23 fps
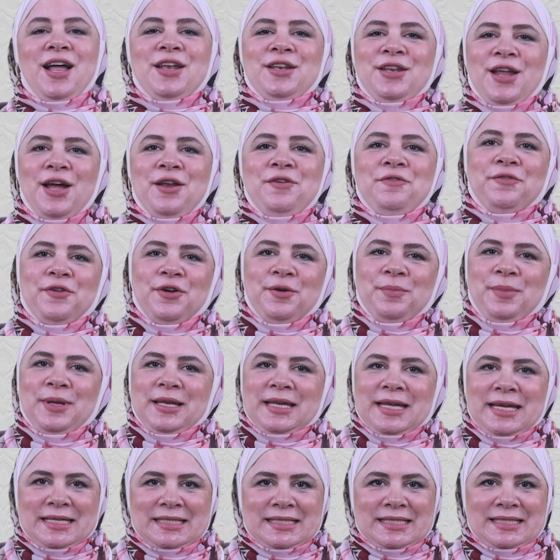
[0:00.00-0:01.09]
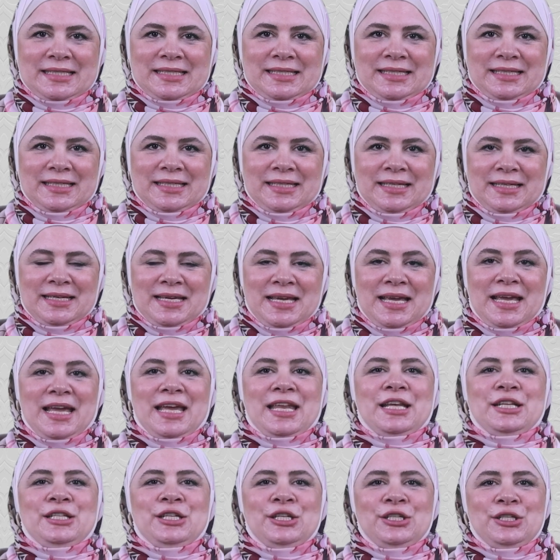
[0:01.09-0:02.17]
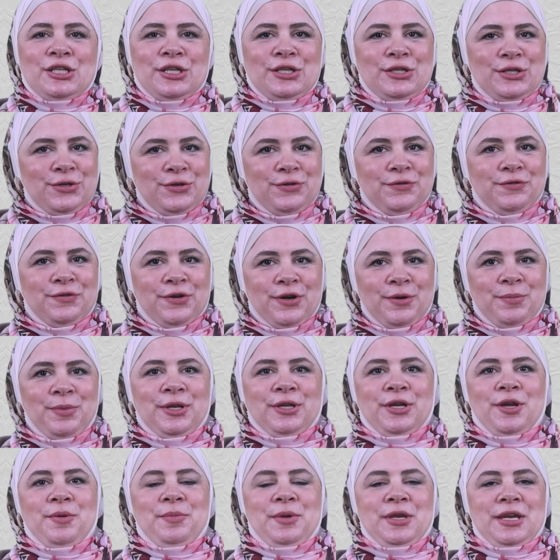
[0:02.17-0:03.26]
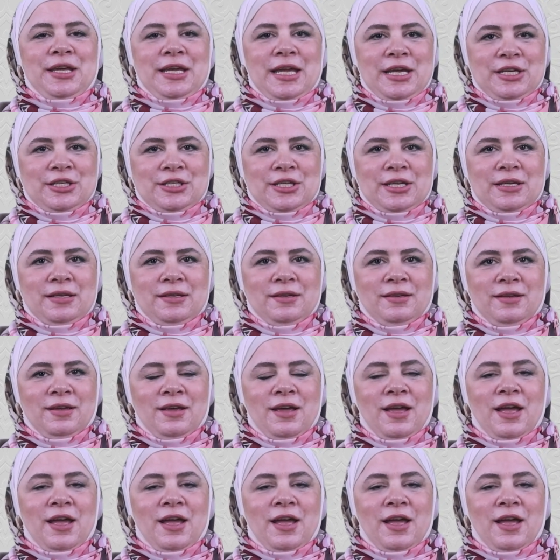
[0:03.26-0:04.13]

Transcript: Nonverbal hints. In addition to verbal communication,